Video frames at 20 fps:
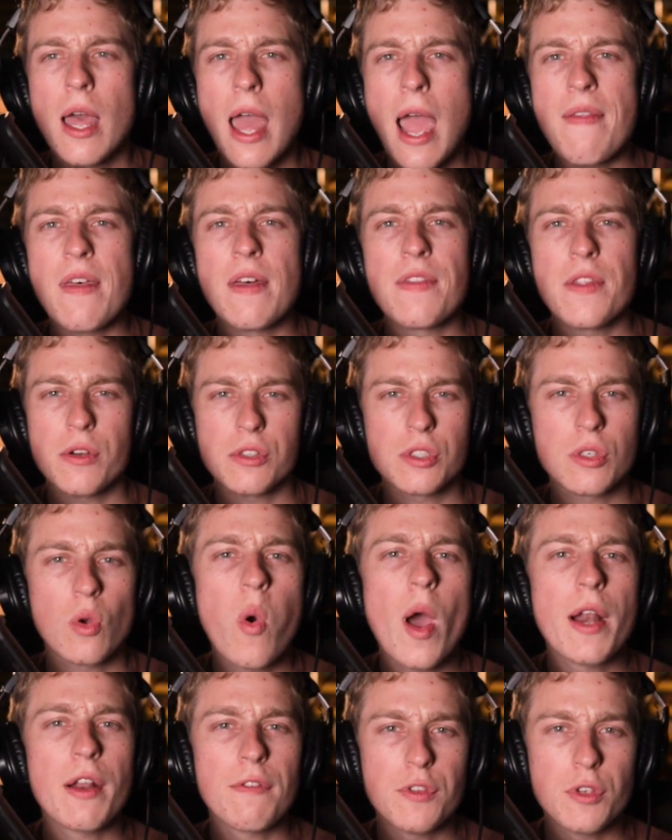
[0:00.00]
And then there's
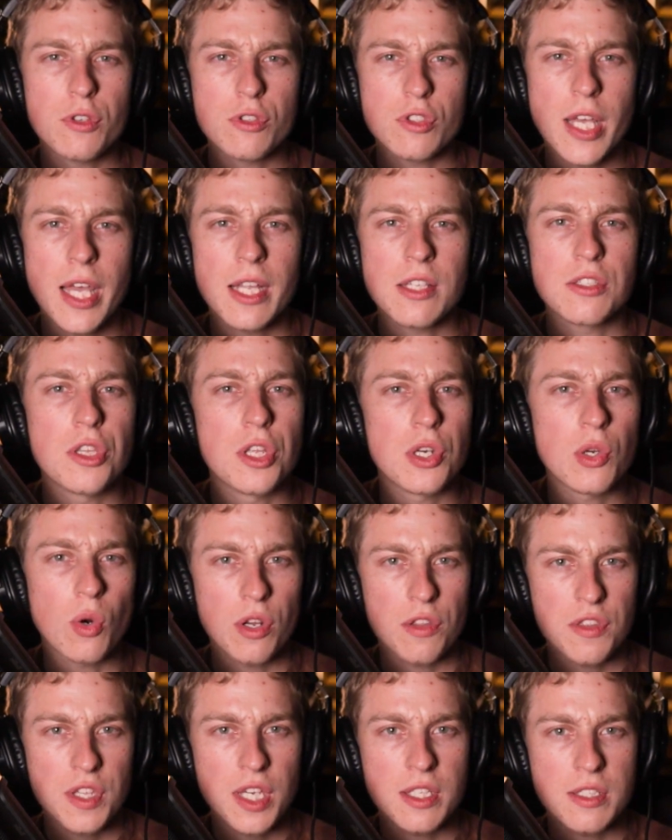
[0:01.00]
quite a few states in the
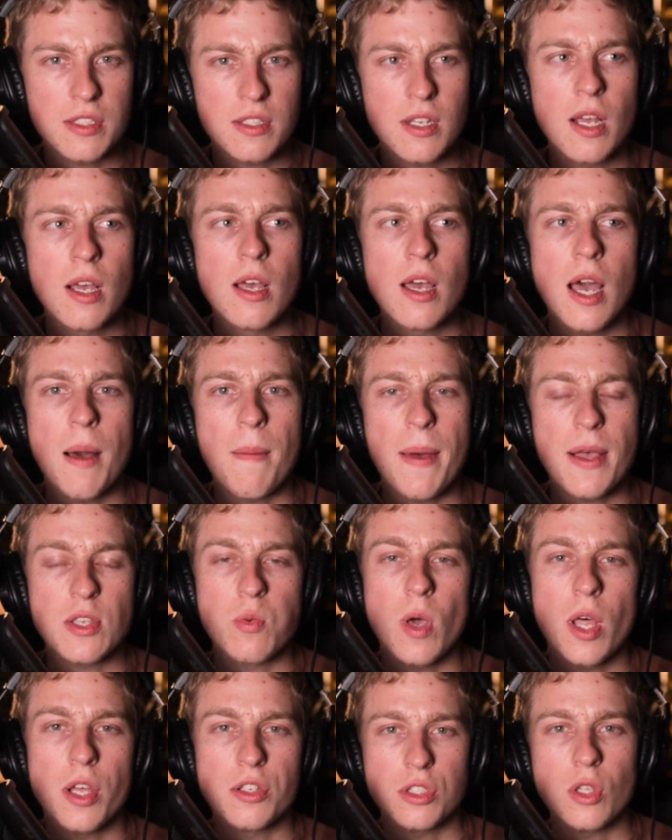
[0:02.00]
Northeast, as
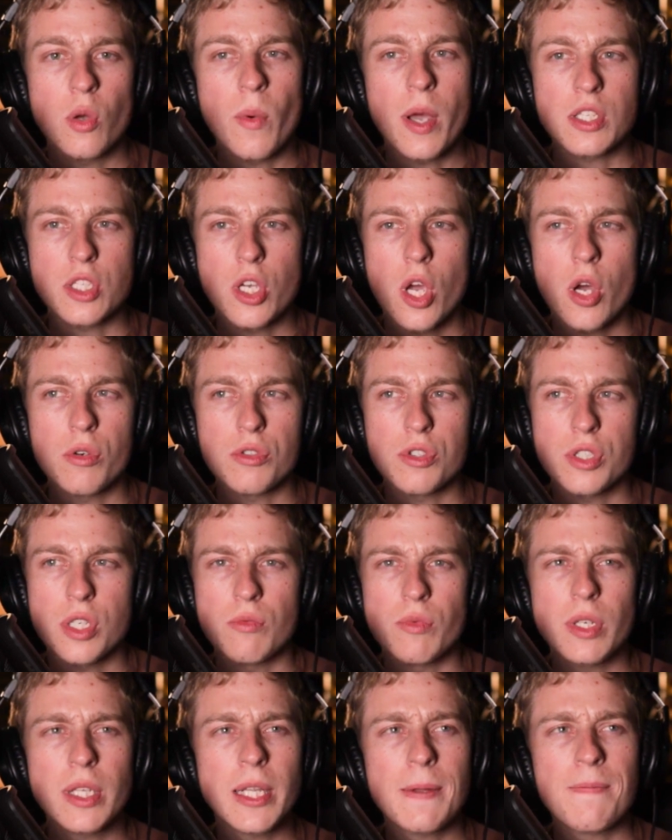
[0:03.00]
well as on the West Coast.
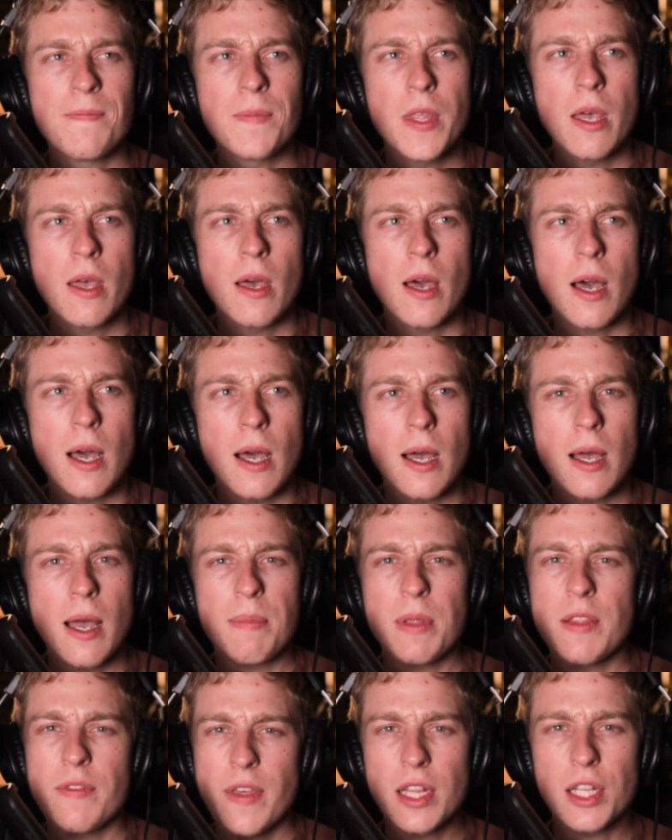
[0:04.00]
And really, I
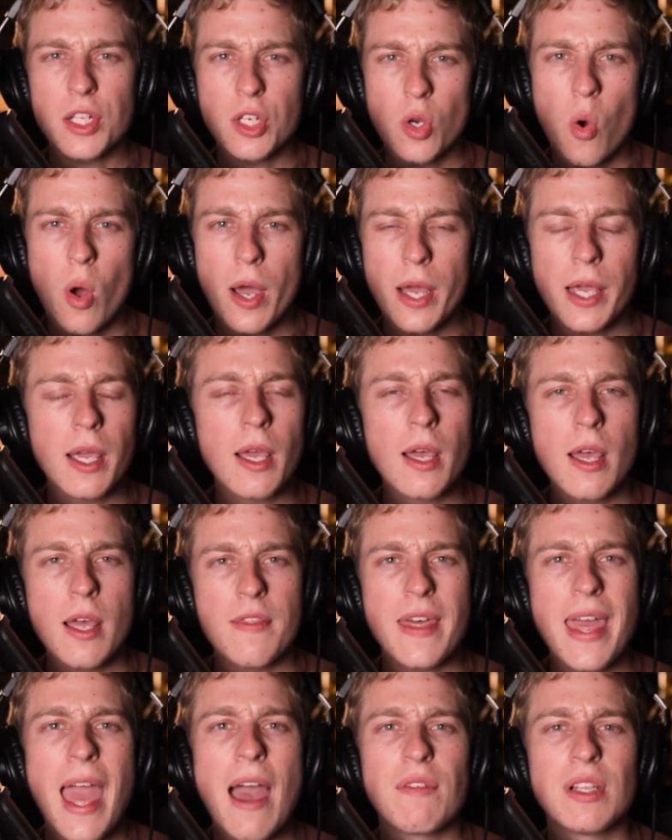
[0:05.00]
believe Illinois,
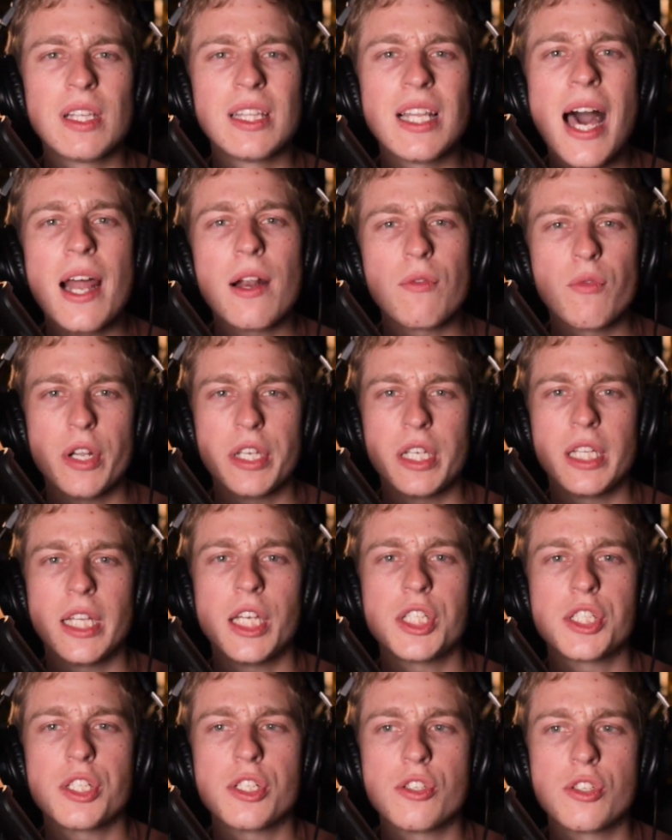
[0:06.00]
they have a lot of
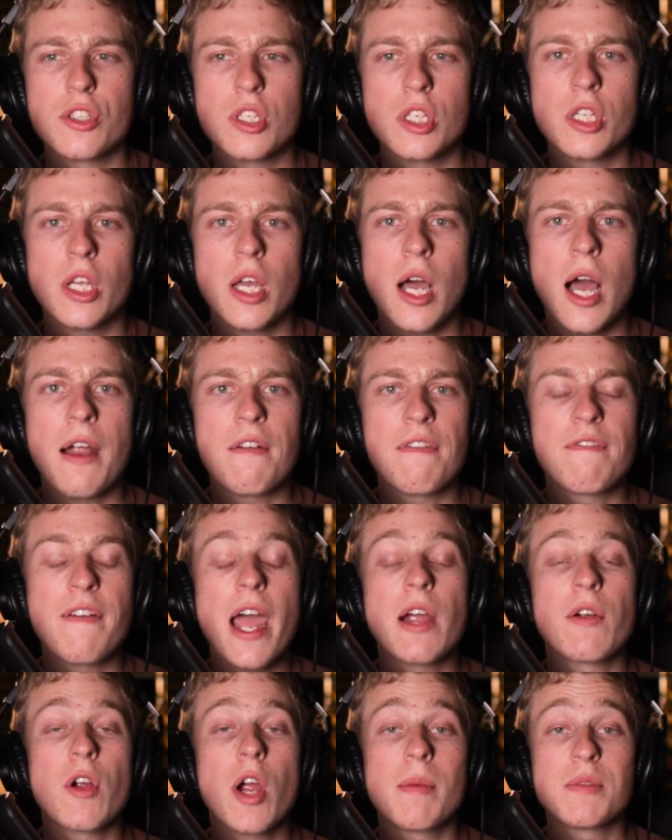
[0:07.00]
regulations on
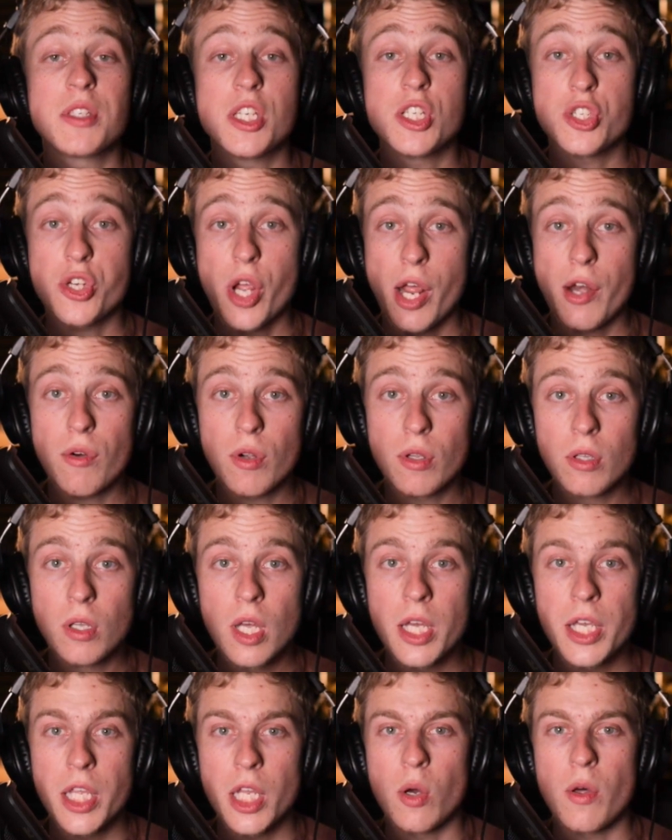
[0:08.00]
firearms in general.
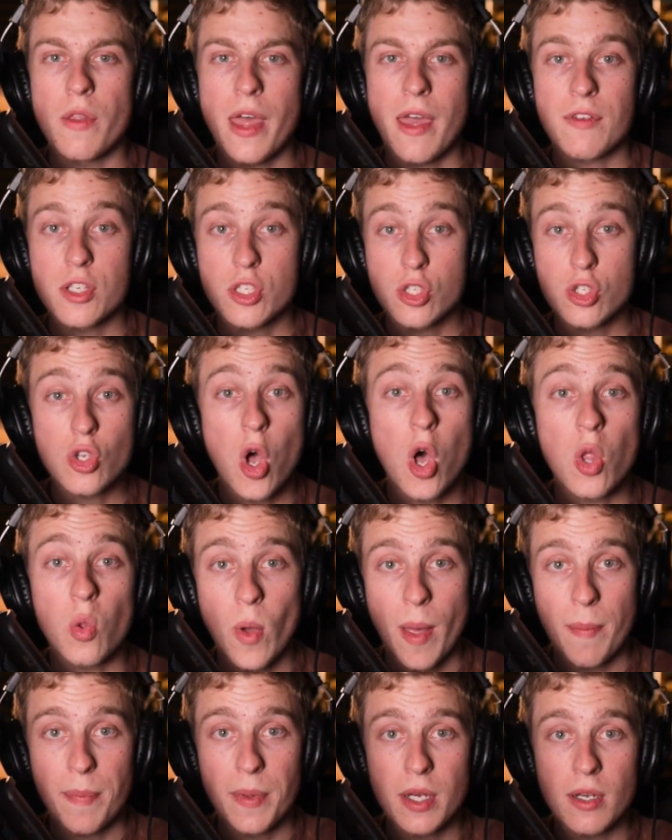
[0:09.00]
They have assault
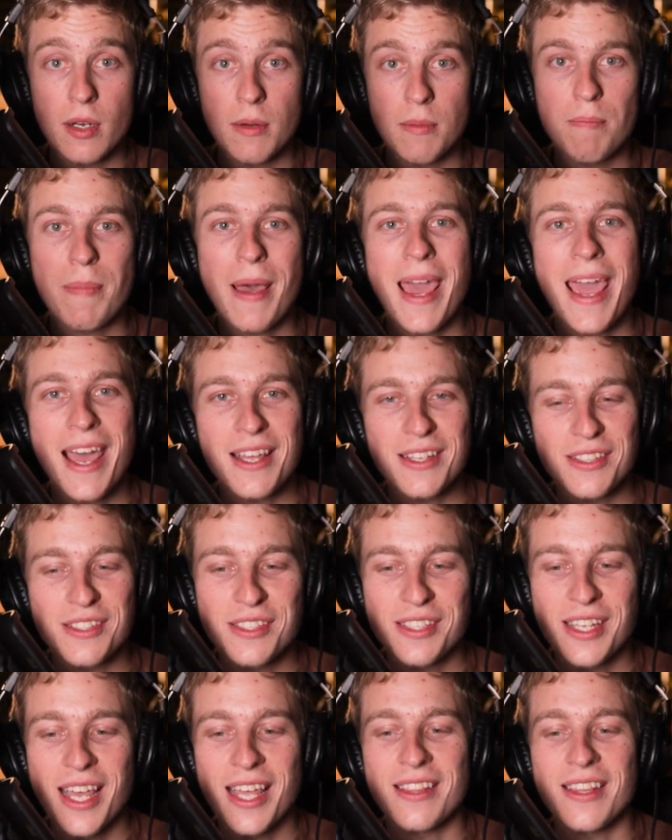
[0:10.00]
weapon
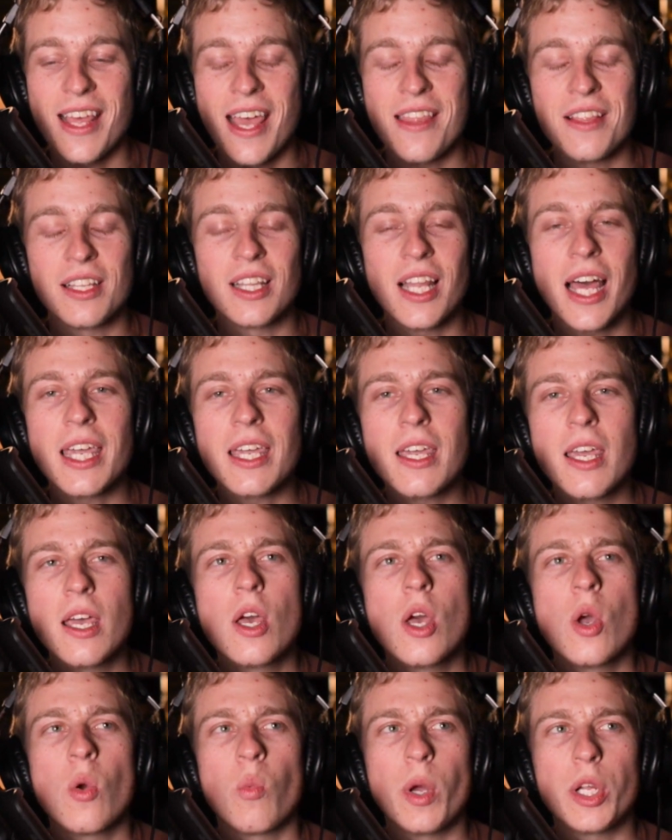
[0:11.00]
bans and the like,
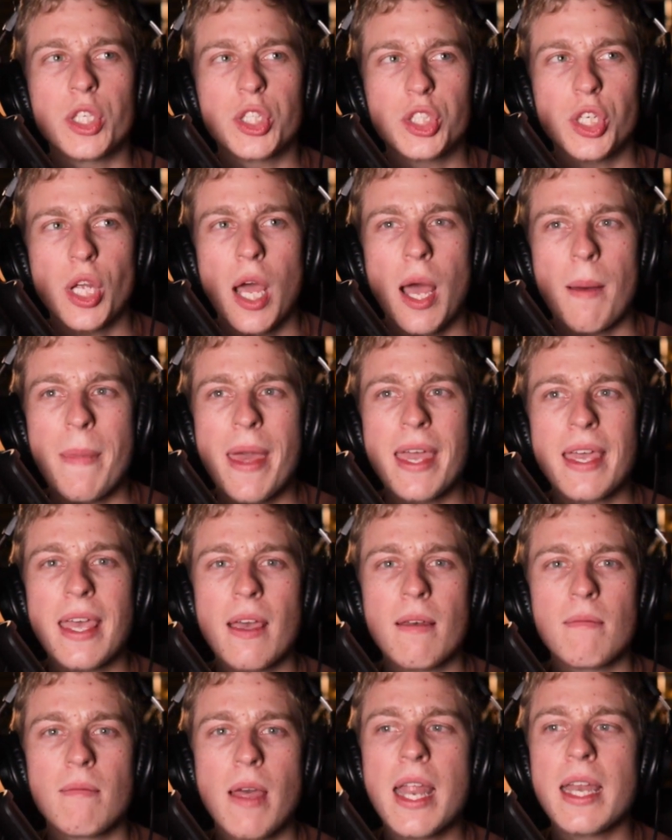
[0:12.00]
which make
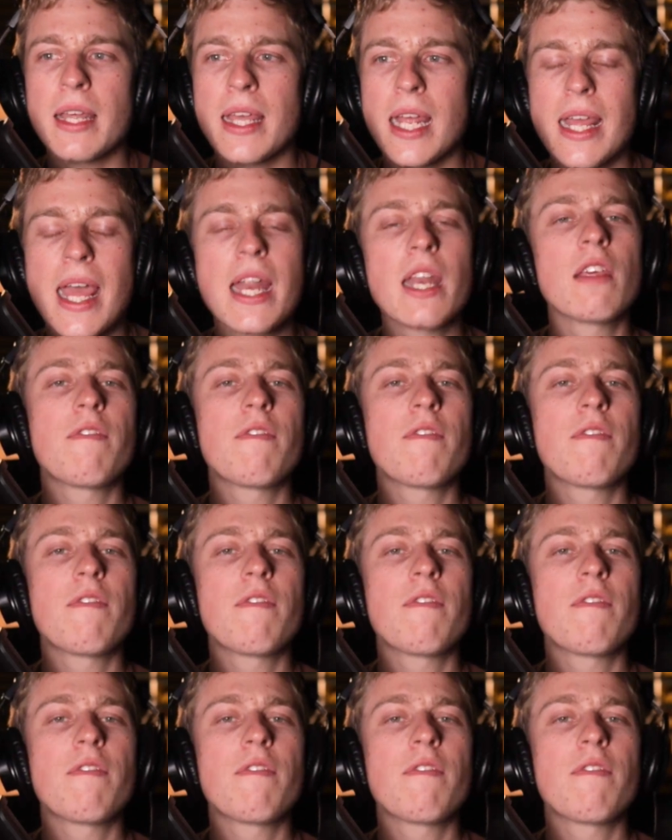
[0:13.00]
getting any